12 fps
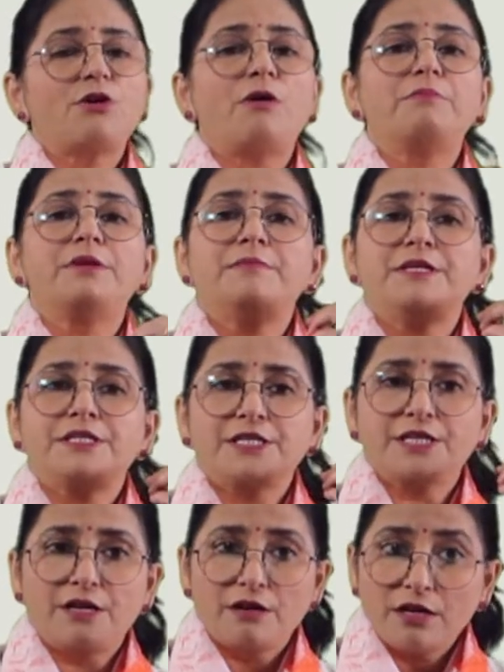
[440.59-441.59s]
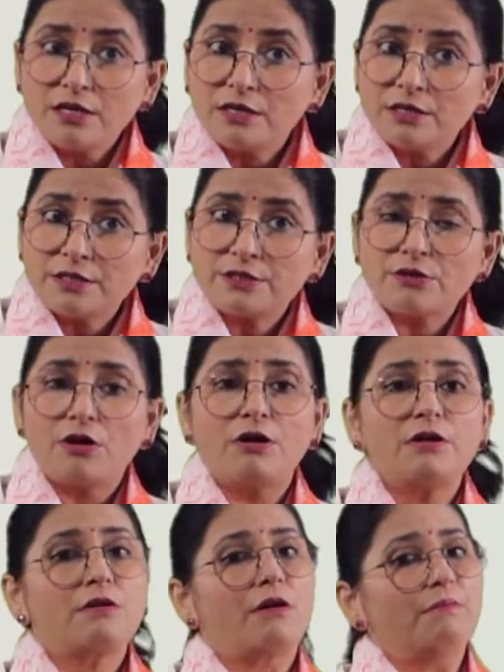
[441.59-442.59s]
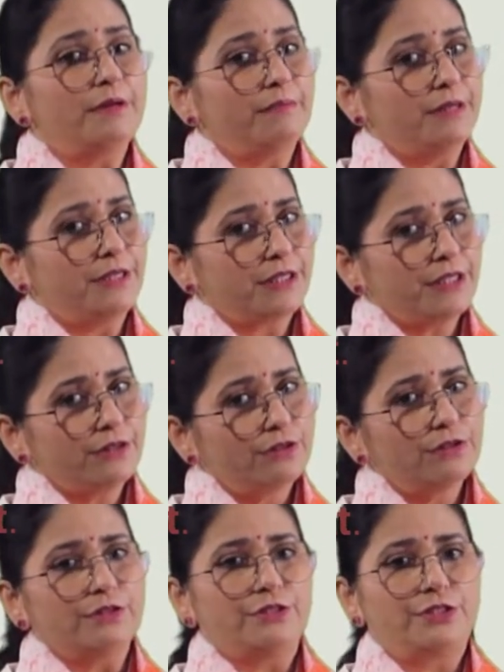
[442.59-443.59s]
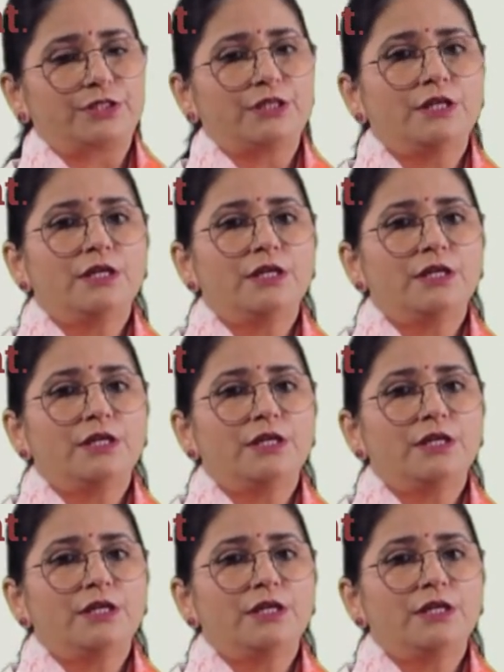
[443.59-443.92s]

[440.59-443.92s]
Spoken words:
complementary colors or complementary goods.